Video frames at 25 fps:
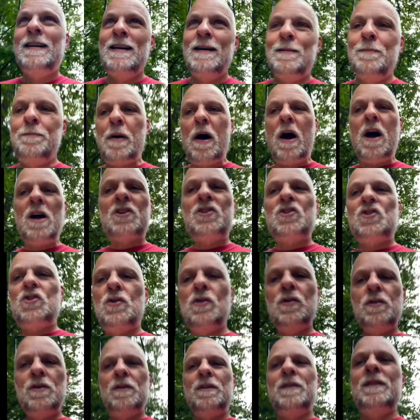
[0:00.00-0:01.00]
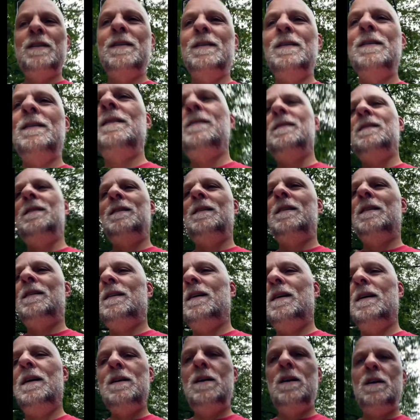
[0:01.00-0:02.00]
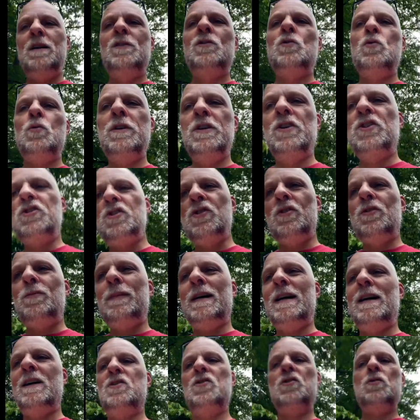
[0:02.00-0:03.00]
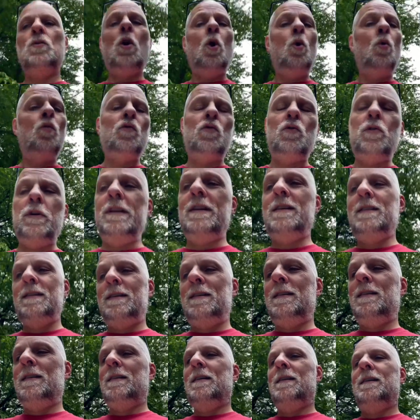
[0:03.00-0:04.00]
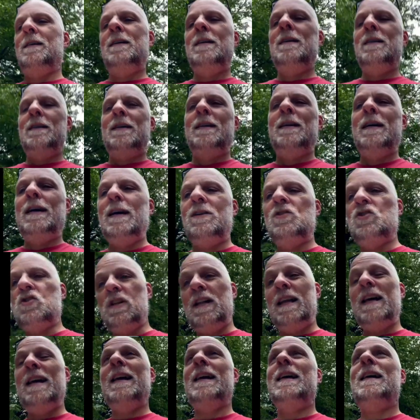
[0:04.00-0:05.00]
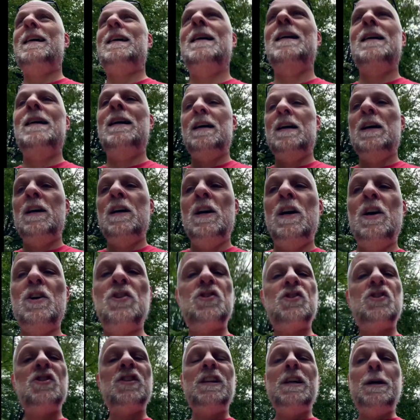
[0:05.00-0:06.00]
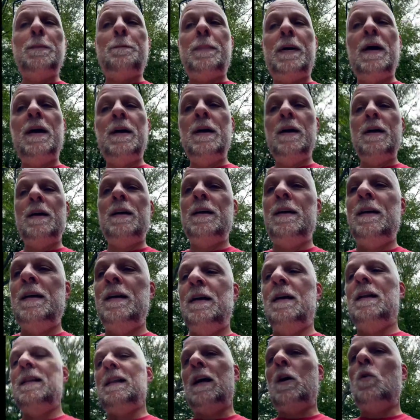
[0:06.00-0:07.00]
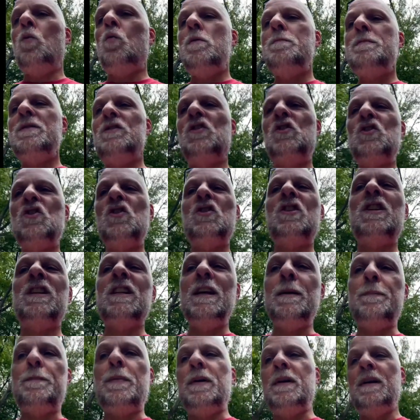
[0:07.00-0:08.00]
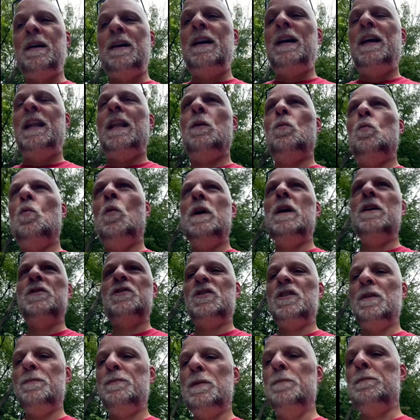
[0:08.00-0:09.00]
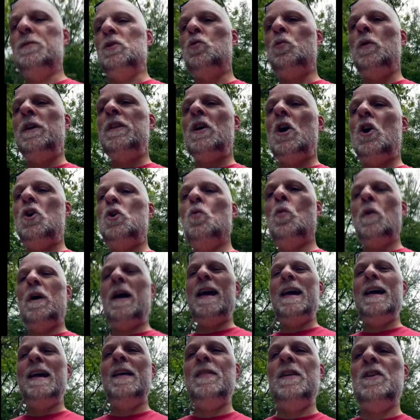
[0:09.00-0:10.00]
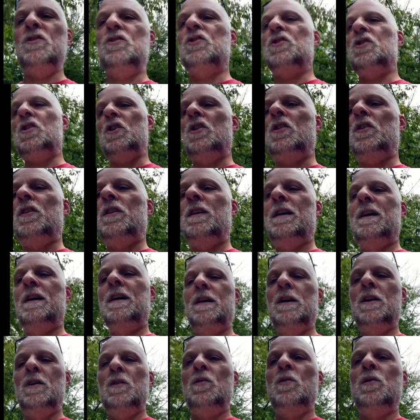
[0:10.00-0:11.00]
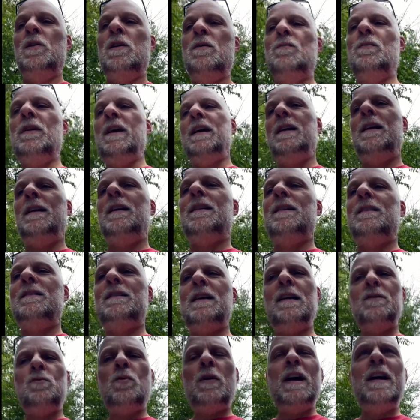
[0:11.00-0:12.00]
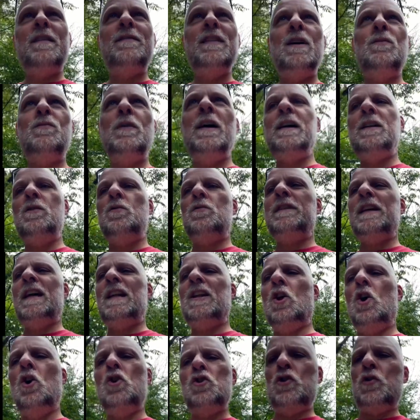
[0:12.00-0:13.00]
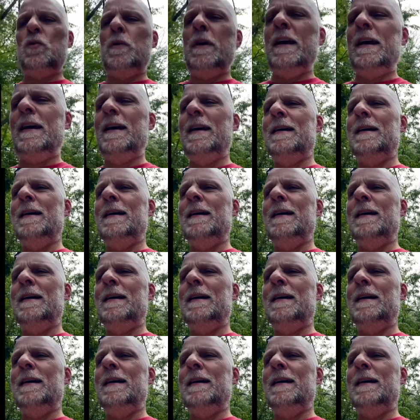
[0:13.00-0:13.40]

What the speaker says: boxer, traditional boxer over it as like a slip, like a women's slip. They wear something between the underwear and their skirt, right? Do I have that right, or is that lingerie?